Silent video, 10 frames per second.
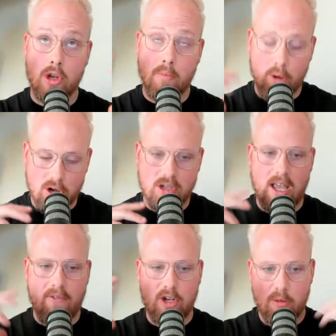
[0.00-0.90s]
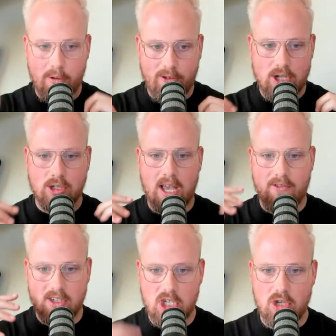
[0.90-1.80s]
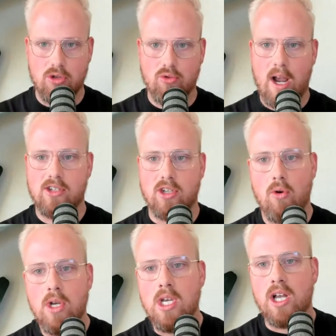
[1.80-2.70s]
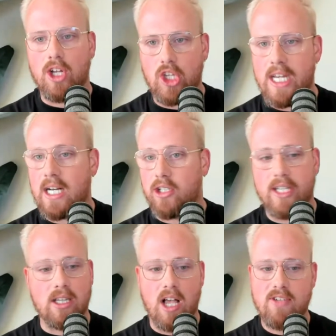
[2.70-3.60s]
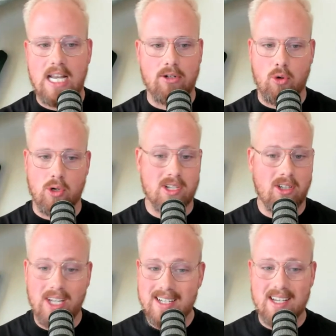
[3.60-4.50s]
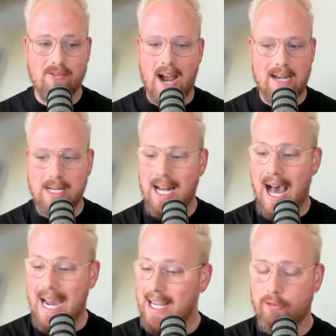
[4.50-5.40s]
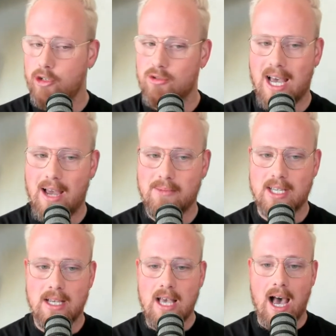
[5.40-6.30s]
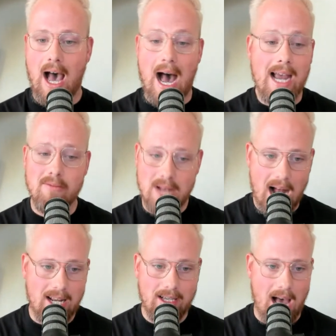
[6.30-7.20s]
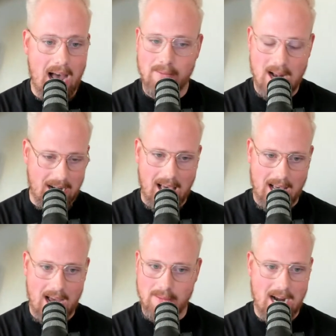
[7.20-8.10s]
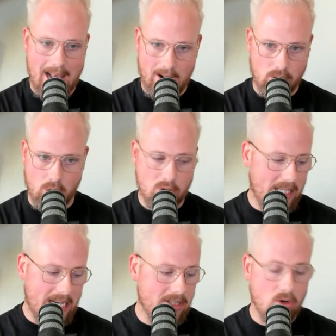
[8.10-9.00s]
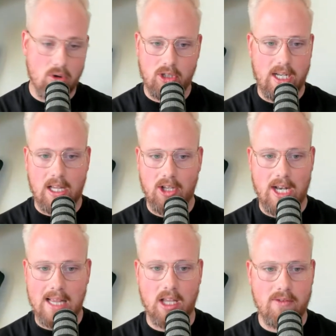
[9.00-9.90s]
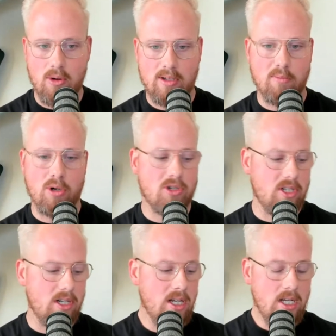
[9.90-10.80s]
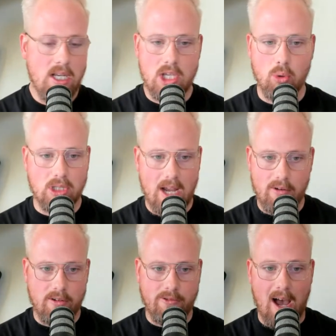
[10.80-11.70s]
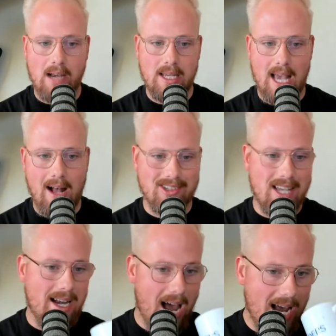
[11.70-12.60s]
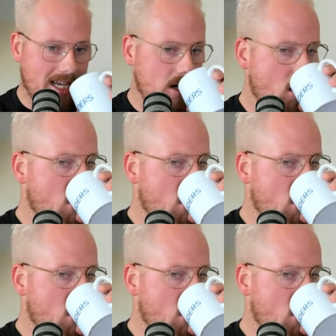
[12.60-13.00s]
personal life into your professional life is huge, right? So Clint loves the outdoors. Clint has invited me to hike a few times. I'm not an outdoorsman. Like I told Clint, I love you as a person. You will never find me outside hiking.